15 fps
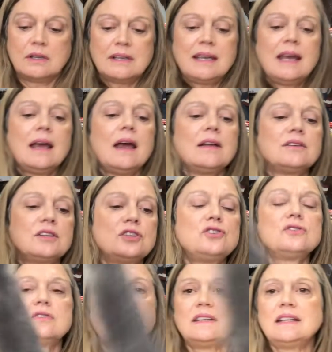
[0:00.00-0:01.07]
cat. Did
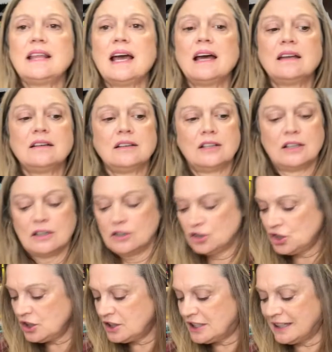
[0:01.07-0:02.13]
you see that?
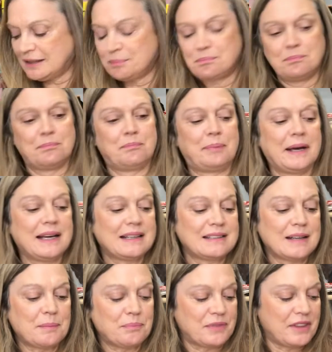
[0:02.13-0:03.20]
She just picked
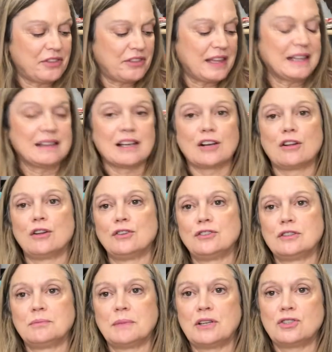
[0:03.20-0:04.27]
up the thing that
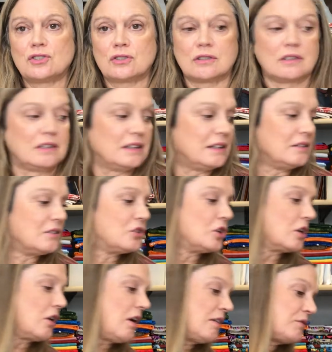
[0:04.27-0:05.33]
closes my journal and
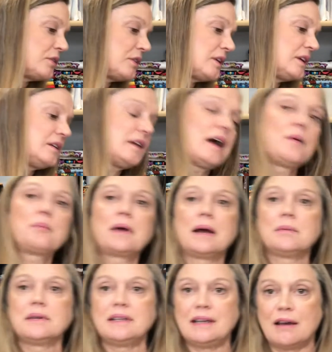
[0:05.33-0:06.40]
took off with it. I'll
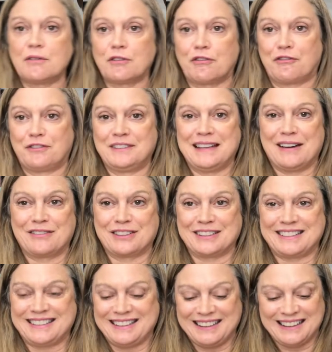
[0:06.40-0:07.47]
probably never
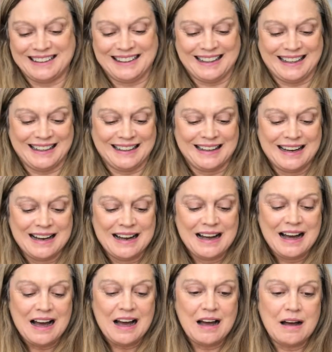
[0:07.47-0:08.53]
see it again.
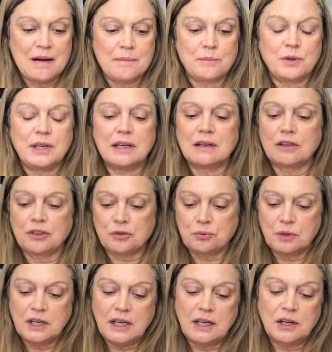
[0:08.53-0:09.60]
We get a
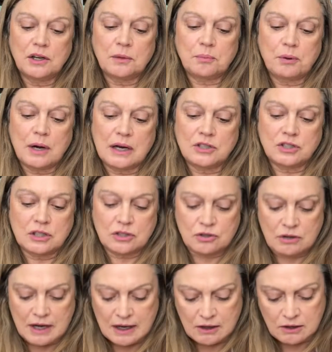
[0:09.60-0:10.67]
3-year project
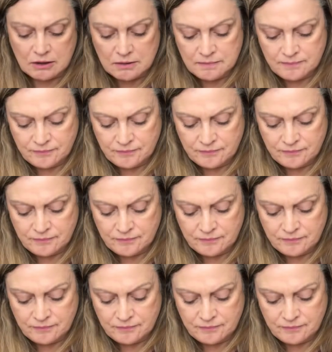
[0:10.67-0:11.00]
tracker,